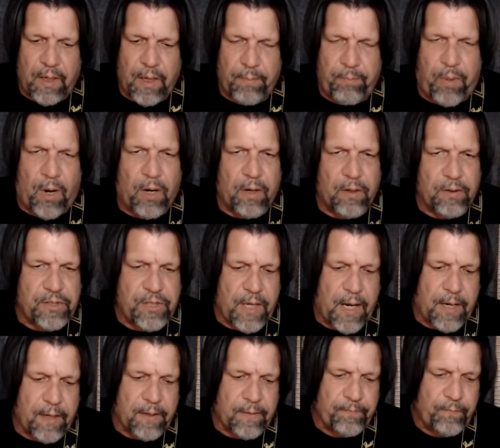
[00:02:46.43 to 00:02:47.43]
parts
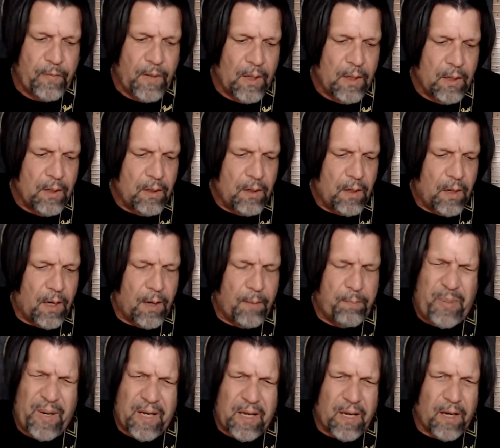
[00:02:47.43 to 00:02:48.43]
on them,
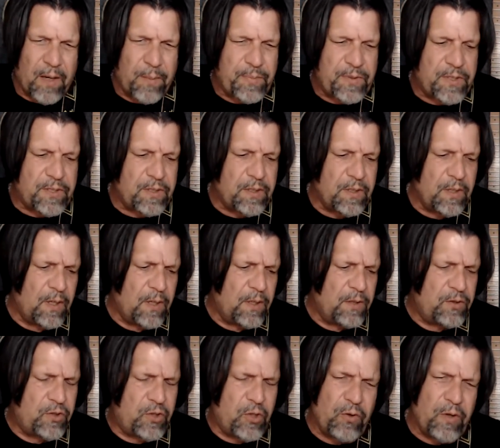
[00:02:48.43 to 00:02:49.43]
pickups,
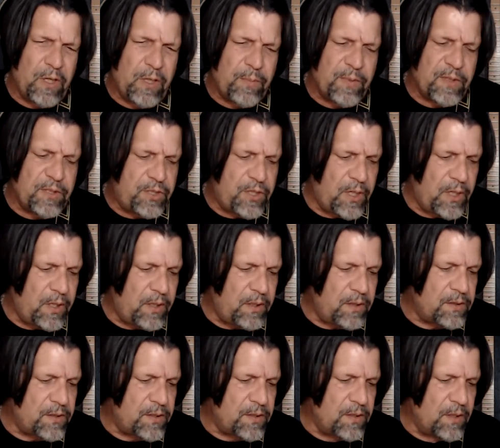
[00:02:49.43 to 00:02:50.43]
tuning
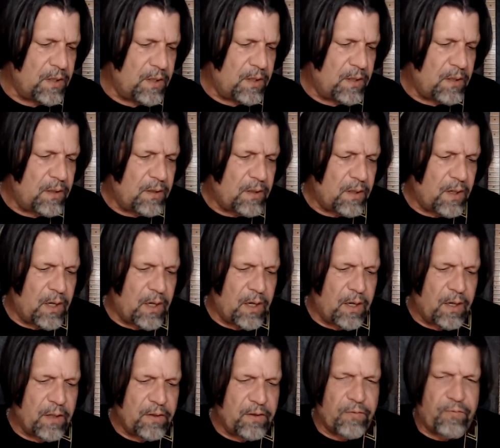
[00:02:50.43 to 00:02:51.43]
machines.
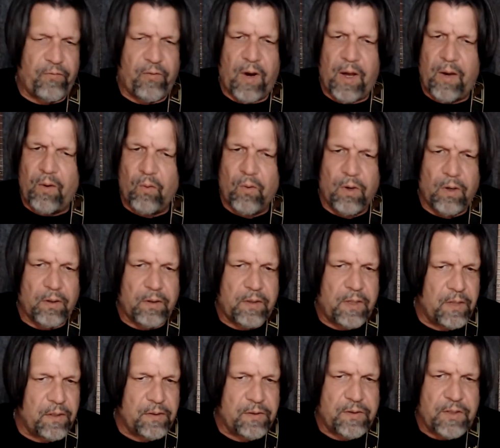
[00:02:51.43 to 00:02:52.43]
The fretwork
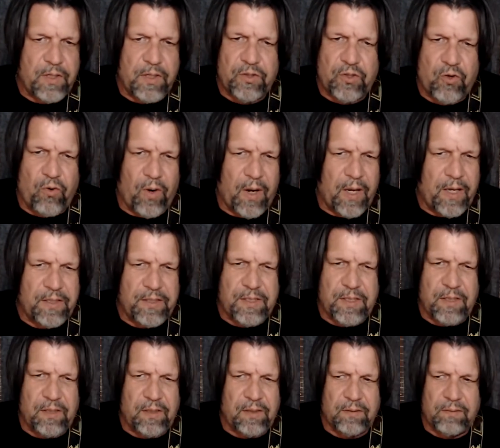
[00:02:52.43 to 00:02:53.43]
is
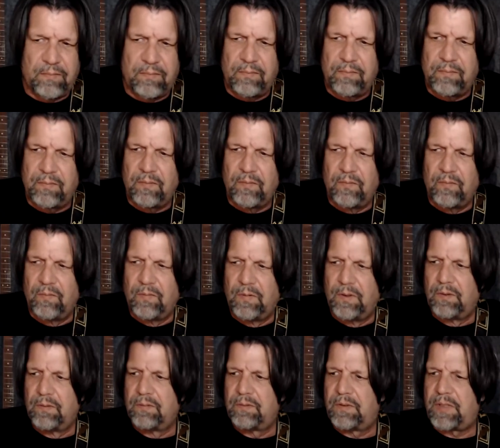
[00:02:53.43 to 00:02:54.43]
crazy and
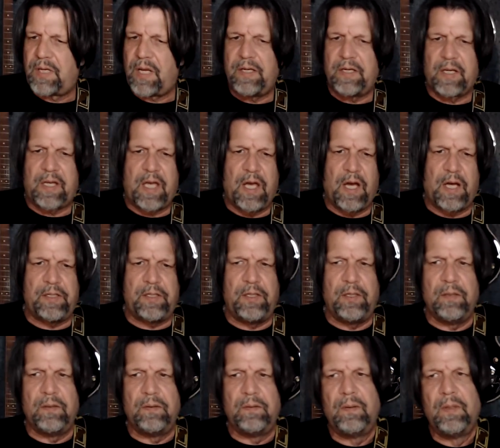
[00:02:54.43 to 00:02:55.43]
will tend to cut
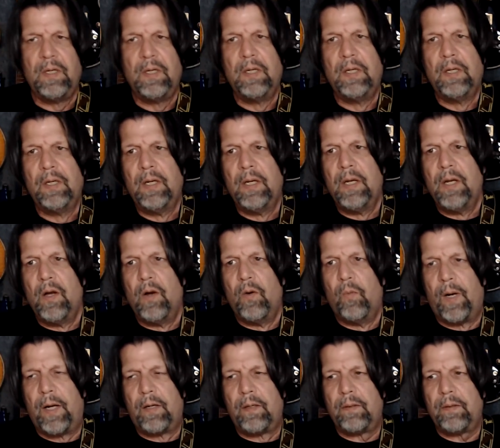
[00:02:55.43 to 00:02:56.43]
you.
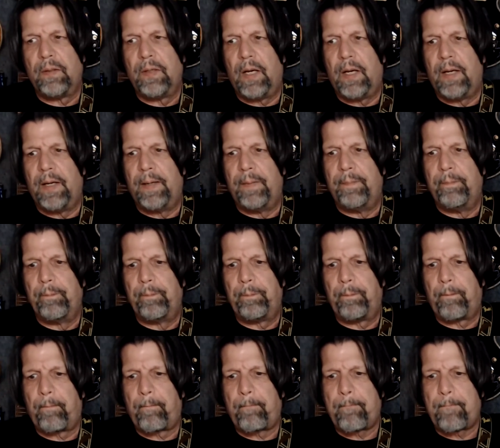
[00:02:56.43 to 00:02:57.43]
Well,
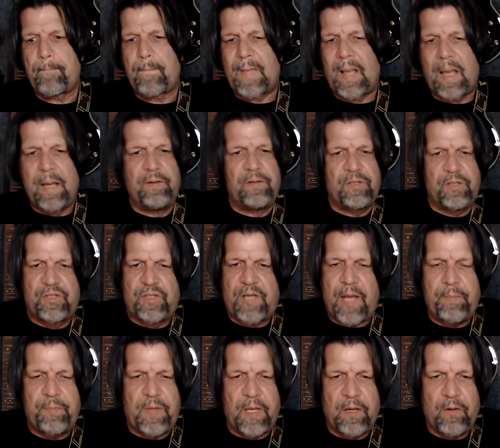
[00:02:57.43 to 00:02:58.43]
it's the
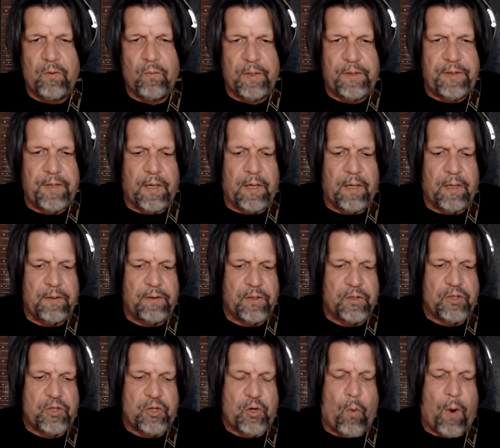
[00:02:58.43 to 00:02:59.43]
same thing with the
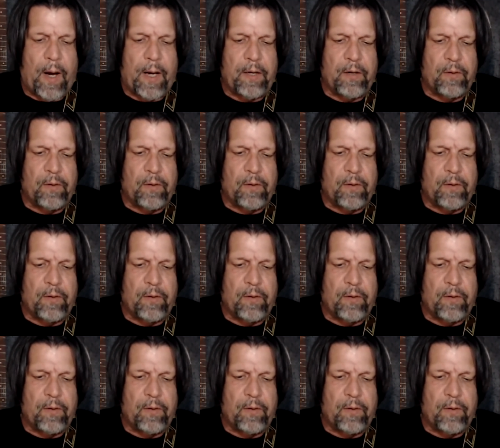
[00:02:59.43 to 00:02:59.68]
Squire